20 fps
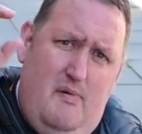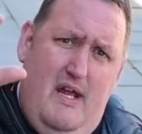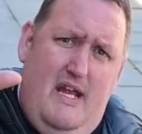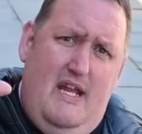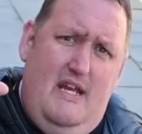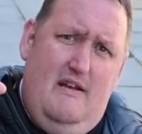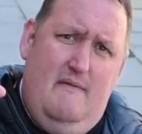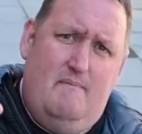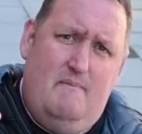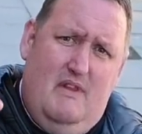
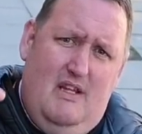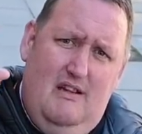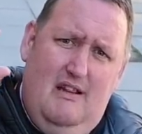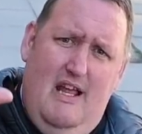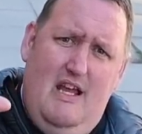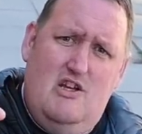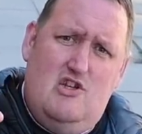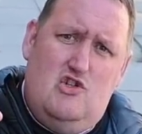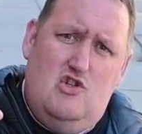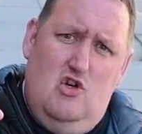been,
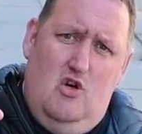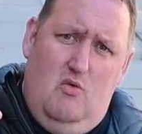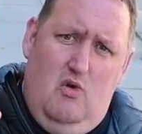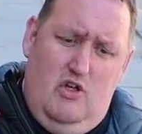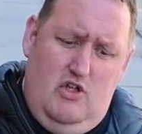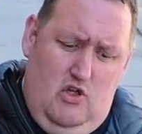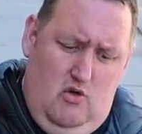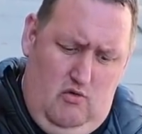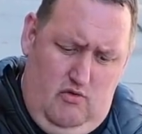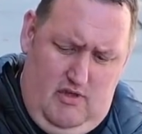let us know
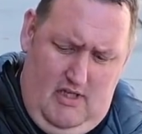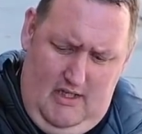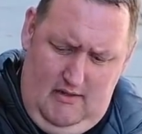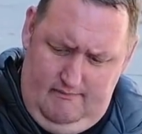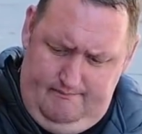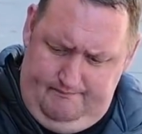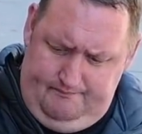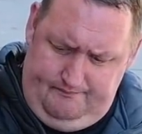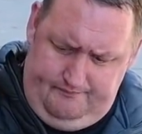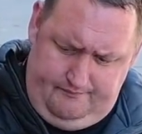what you think.
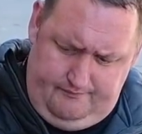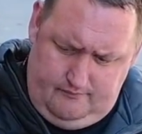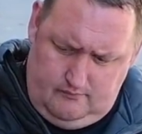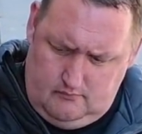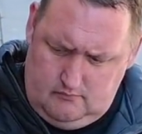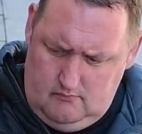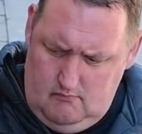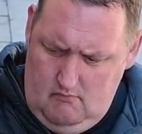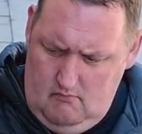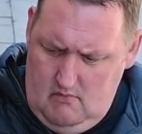
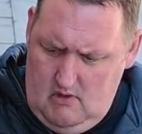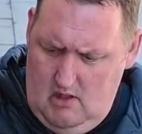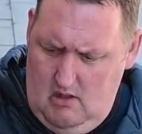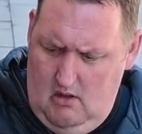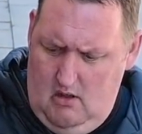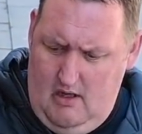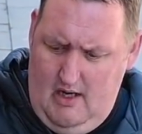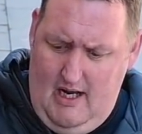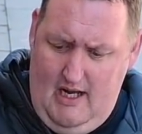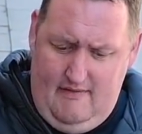
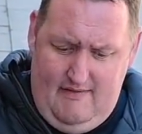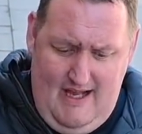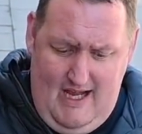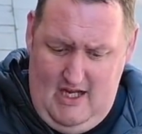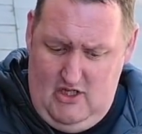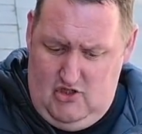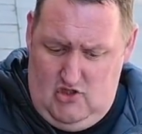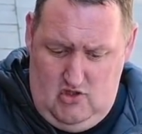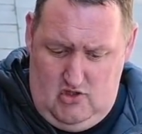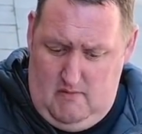All right.
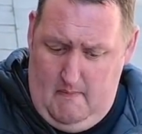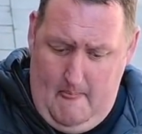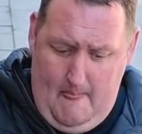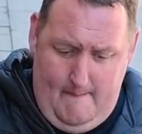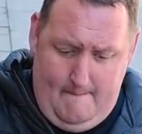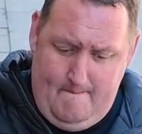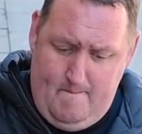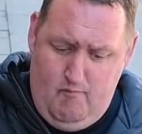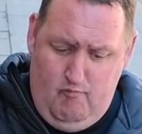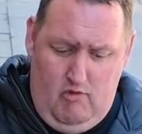That is just
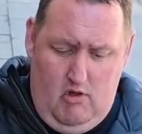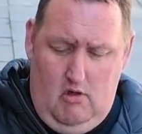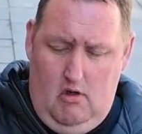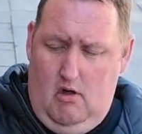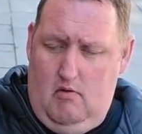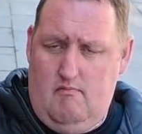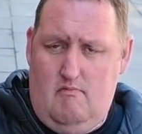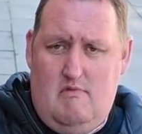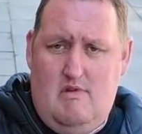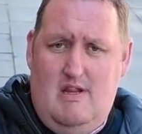
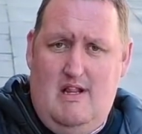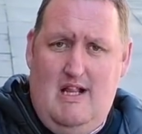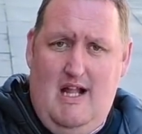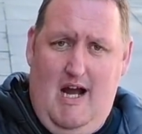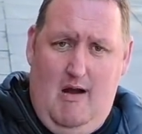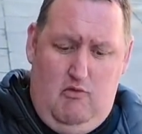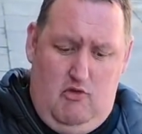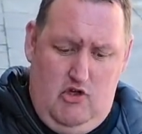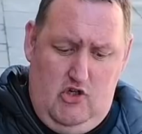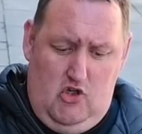oh,
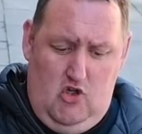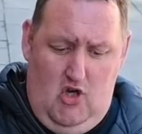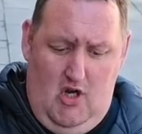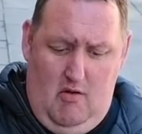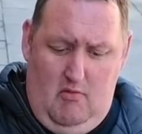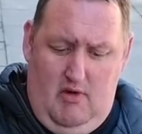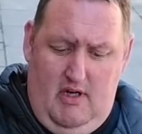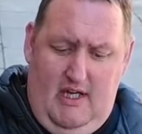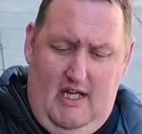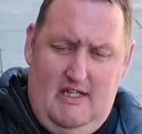I'm going to go and
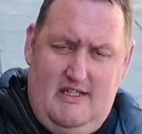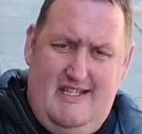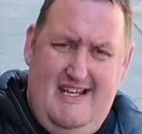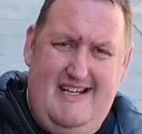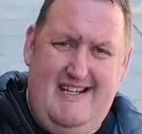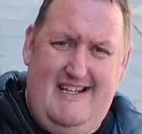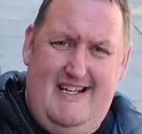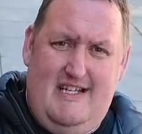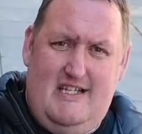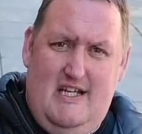I'm going to get ten
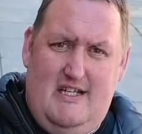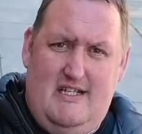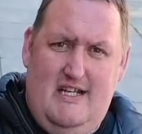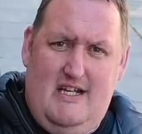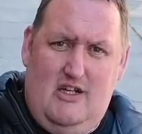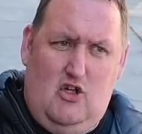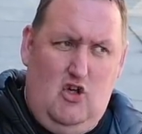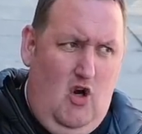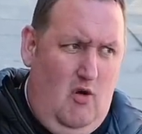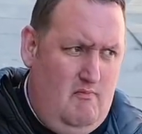of these to
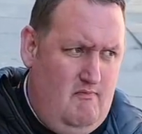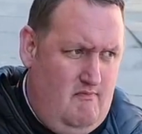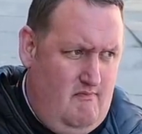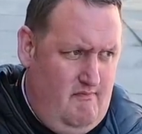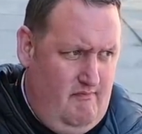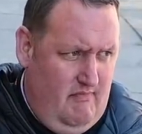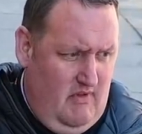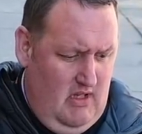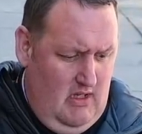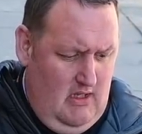take home.
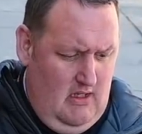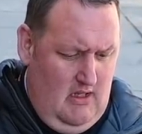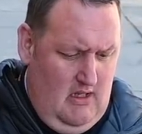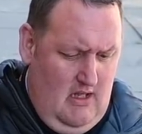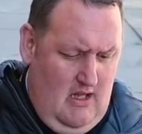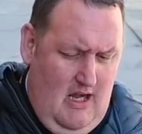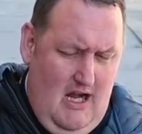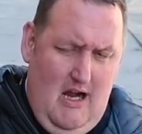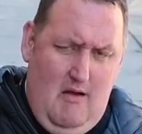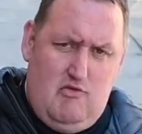
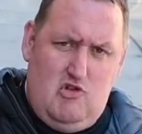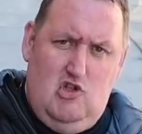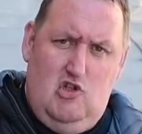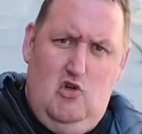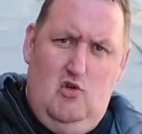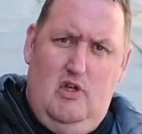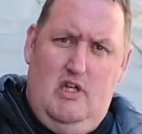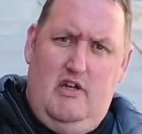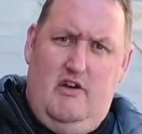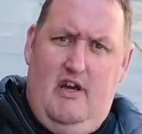
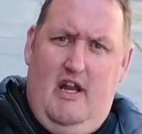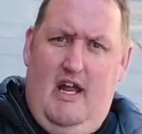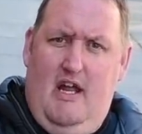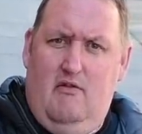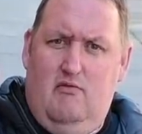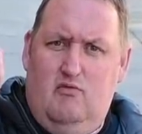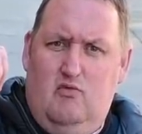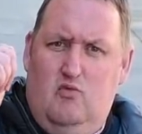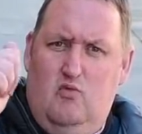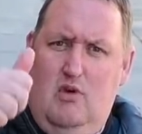Absolutely great.
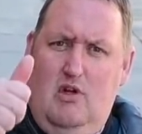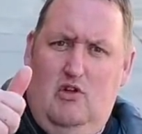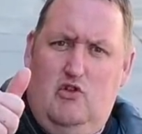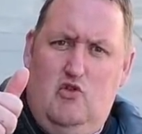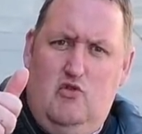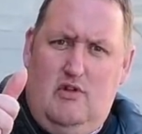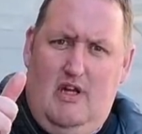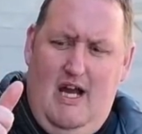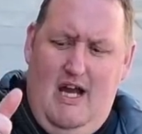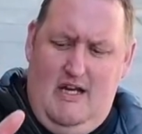Well
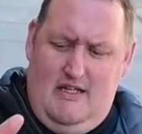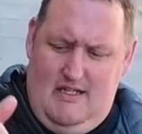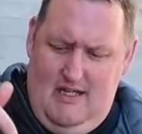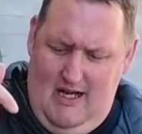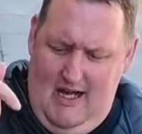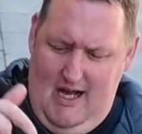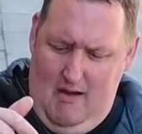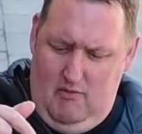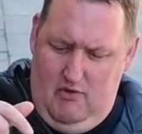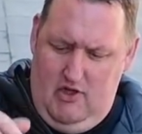done guys,
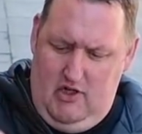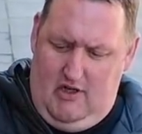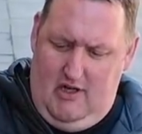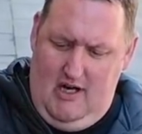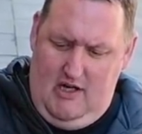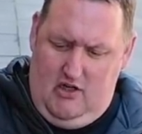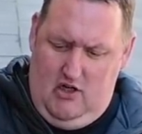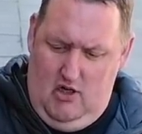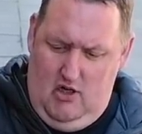I'm going to crack